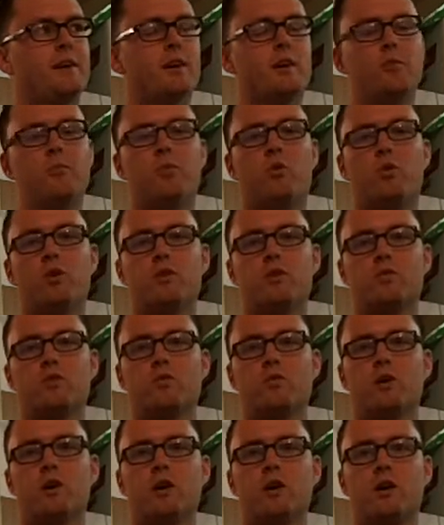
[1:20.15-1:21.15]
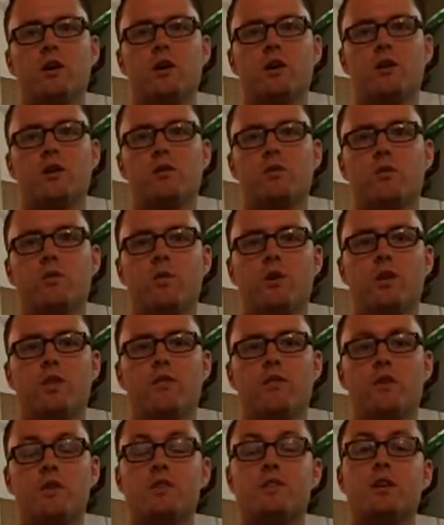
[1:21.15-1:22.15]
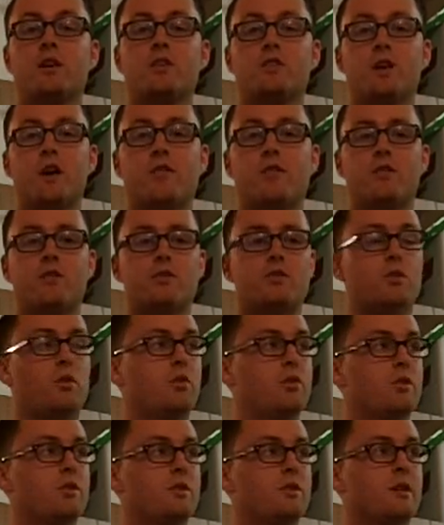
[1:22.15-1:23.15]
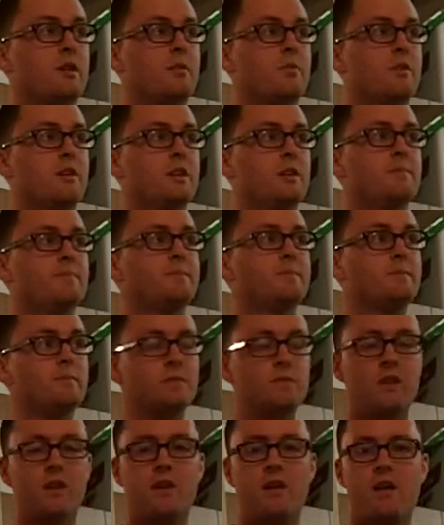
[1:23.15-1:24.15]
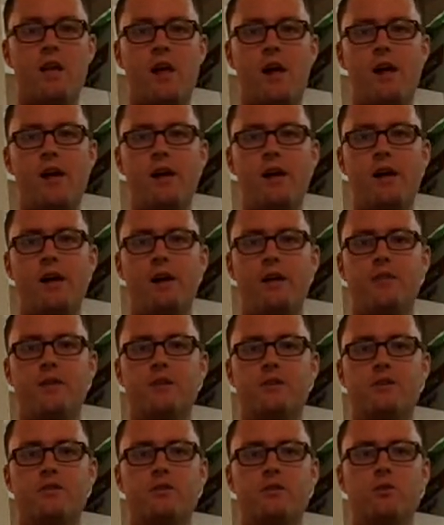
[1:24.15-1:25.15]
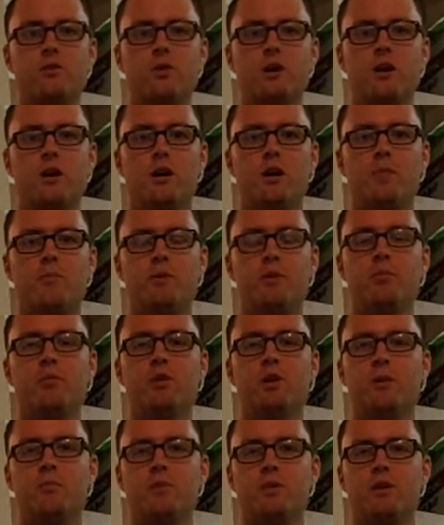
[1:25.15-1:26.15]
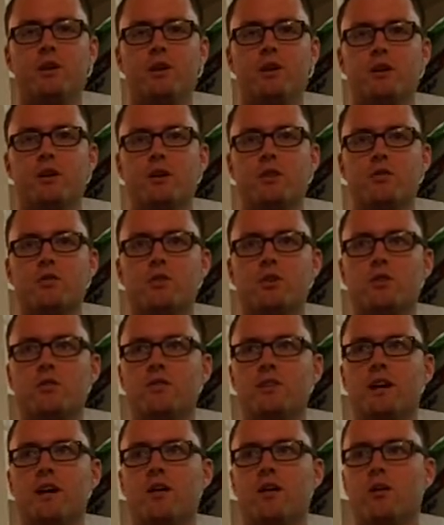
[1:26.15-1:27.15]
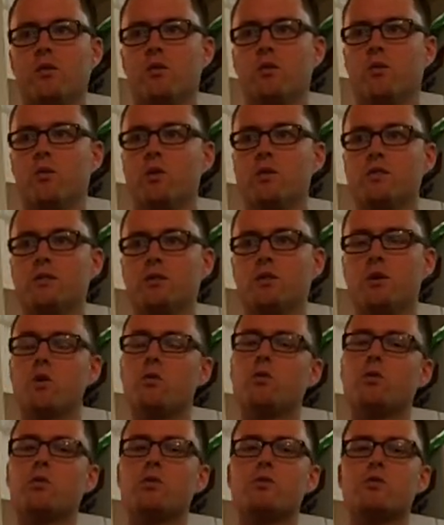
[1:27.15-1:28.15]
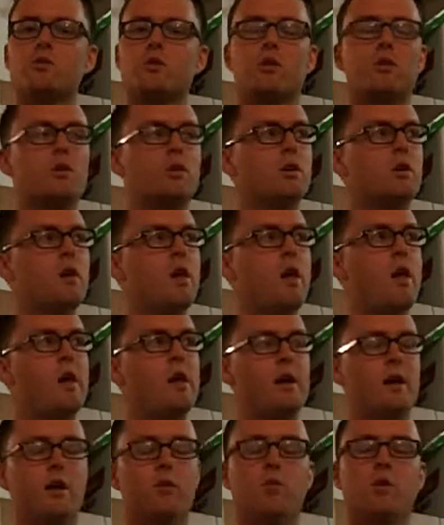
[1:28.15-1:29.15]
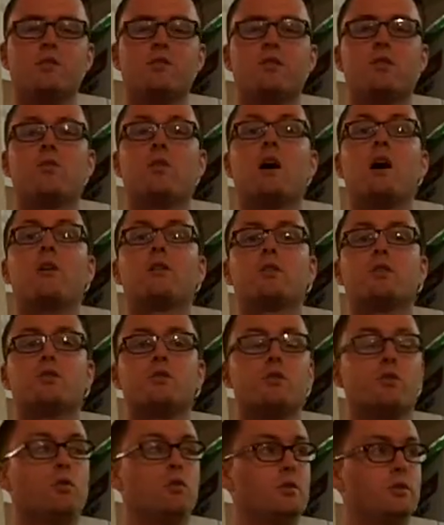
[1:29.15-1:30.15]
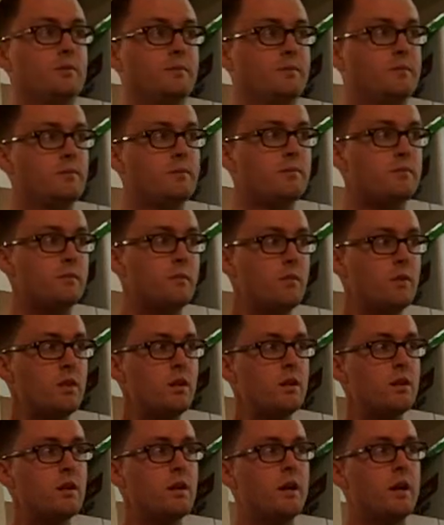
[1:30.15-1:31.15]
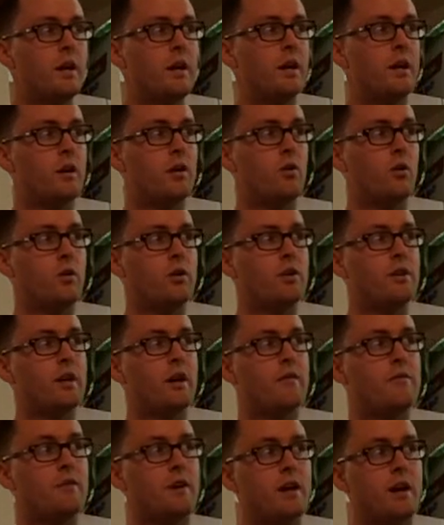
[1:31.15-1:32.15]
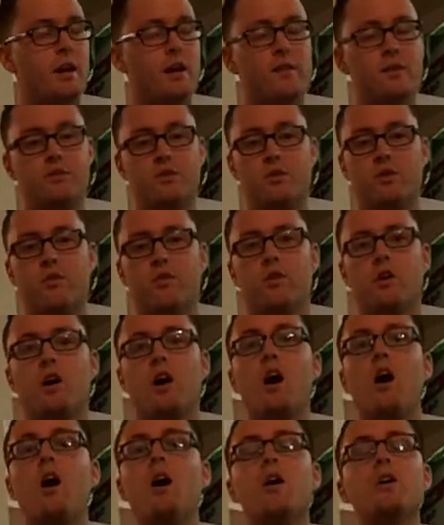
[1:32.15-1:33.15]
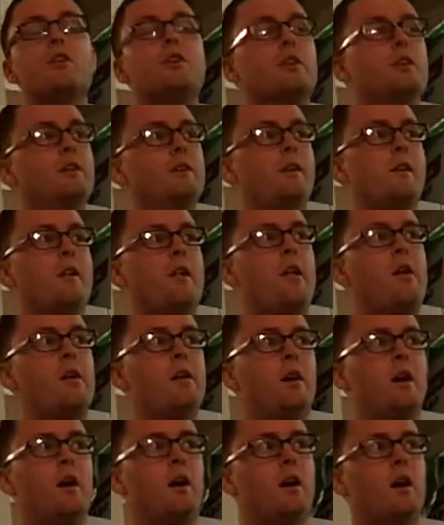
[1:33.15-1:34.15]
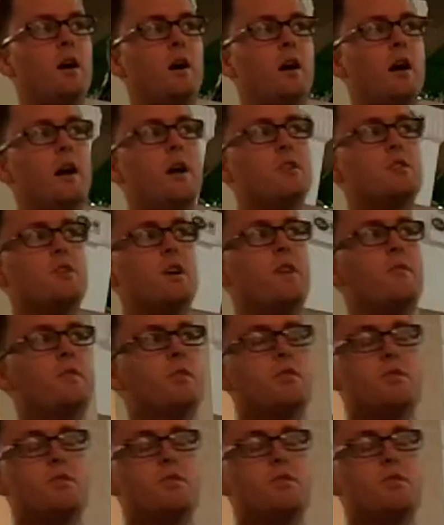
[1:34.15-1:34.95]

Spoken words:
airport is where one of the first air traffic controllers is going to be. And there's two people up in the control tower. One's a local controller and one's a ground controller. And according to the FAA, there's over 100 air traffic